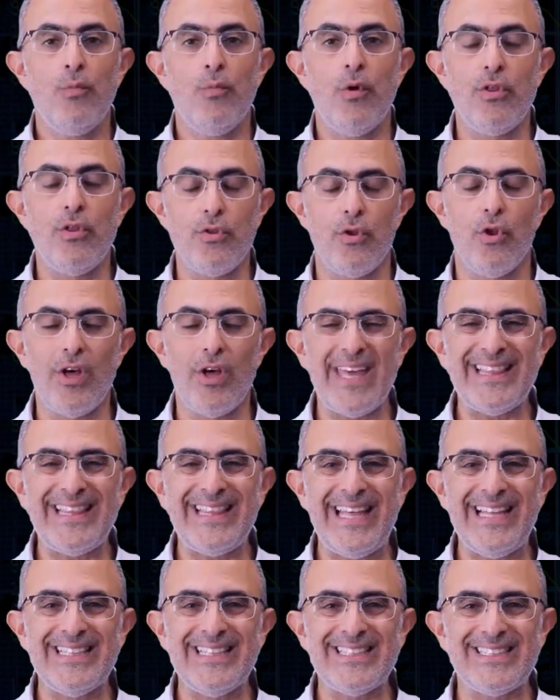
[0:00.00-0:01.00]
When we look at
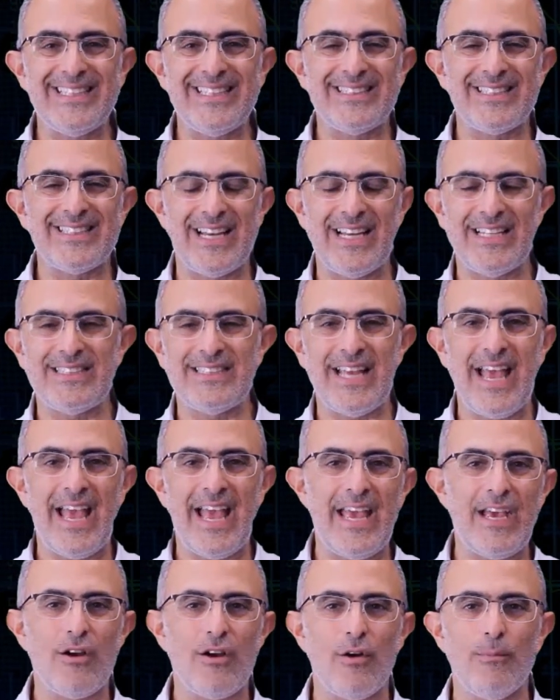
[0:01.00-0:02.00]
the indices, it's
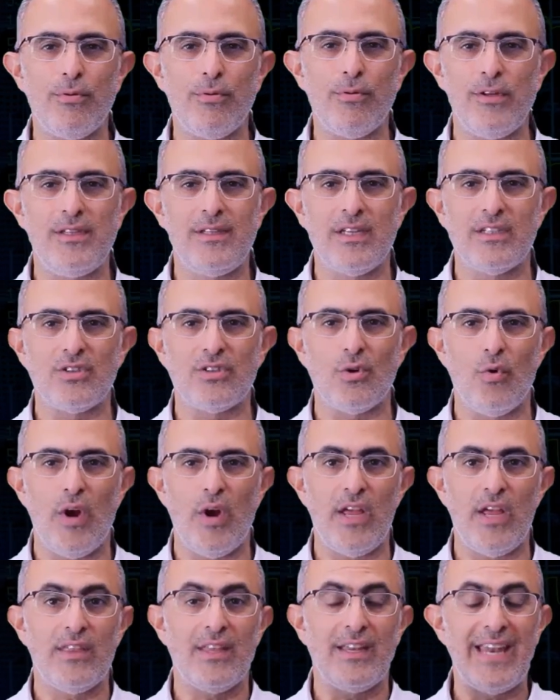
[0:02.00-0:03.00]
a complete
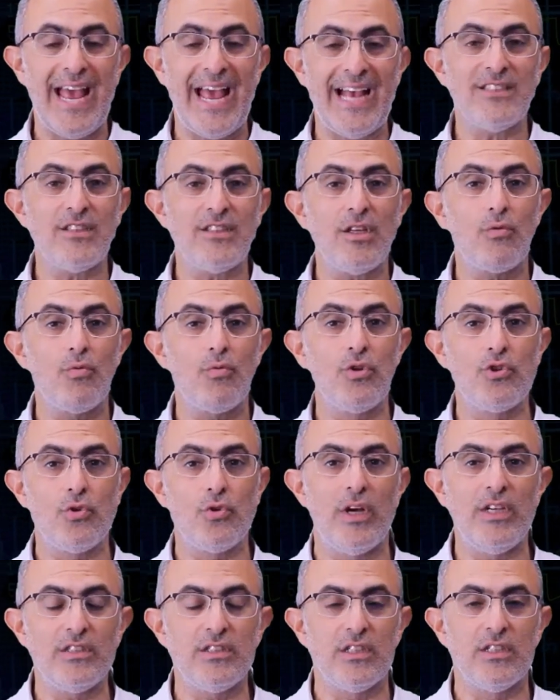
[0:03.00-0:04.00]
disarray. The NASDAQ
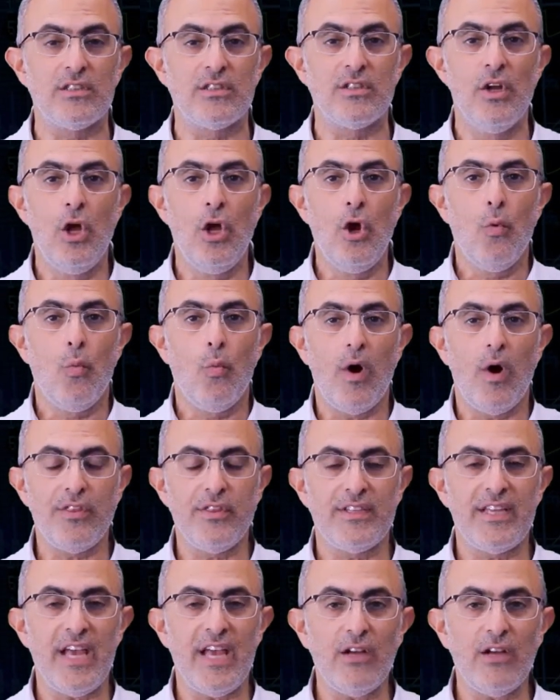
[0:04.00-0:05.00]
retraces while
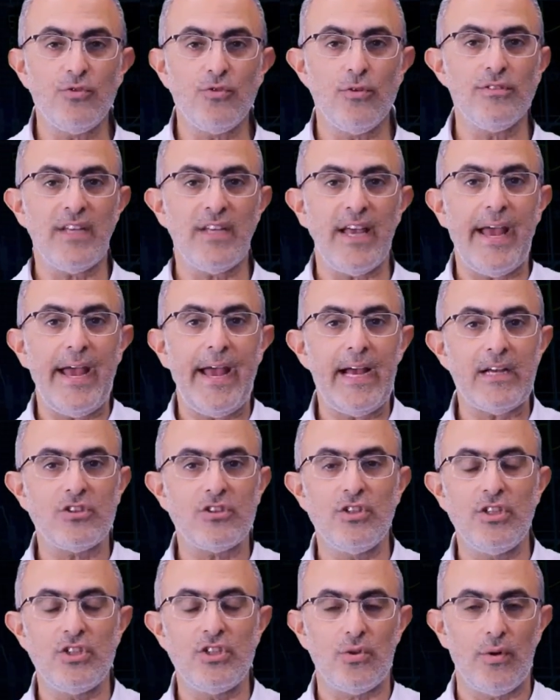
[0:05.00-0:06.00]
the Dow Jones
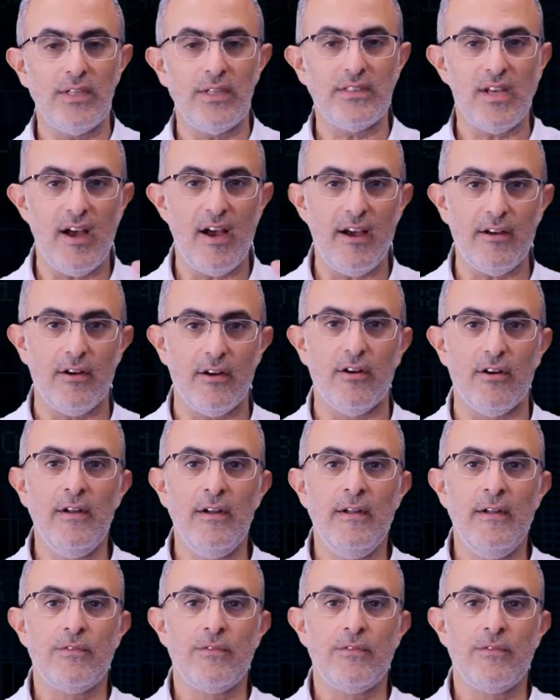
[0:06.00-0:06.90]
actually trades higher.